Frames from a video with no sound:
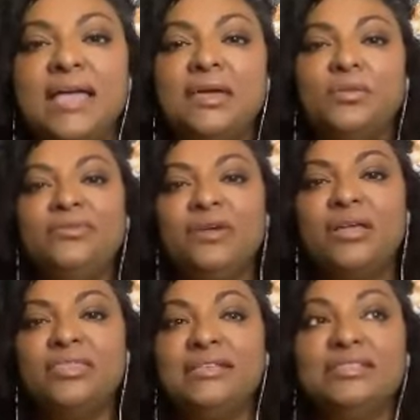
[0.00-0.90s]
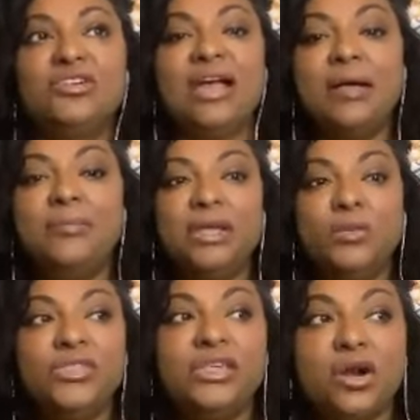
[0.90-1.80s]
And then we've got things that are
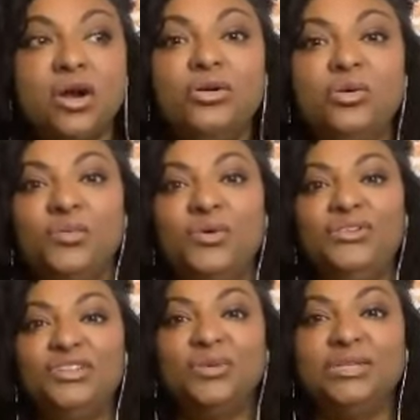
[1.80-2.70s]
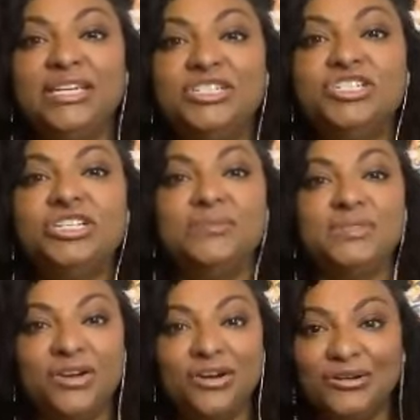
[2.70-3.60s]
happening within our own world, our
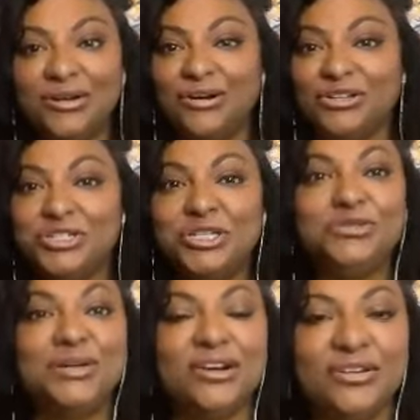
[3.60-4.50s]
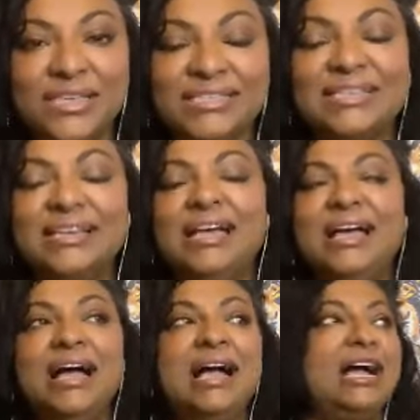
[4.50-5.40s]
relationships, our, our children are this,
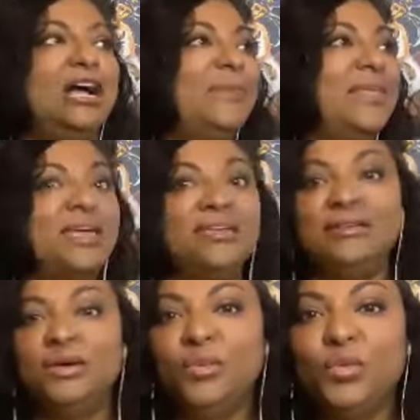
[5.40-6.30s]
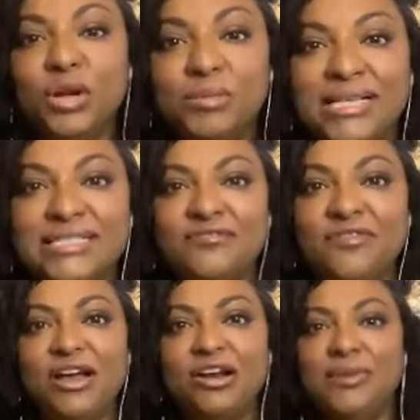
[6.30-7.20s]
um, and then workplace
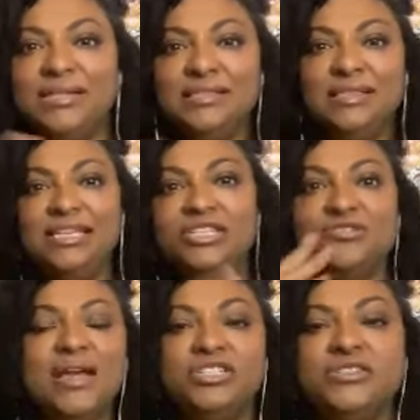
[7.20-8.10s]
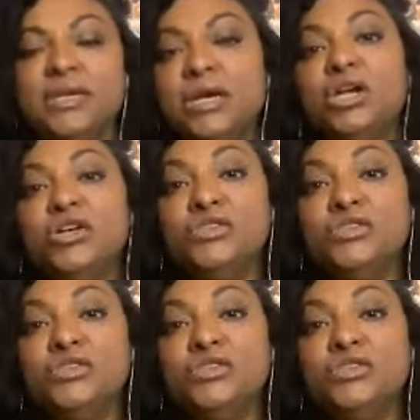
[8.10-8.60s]
environments and the interactions there.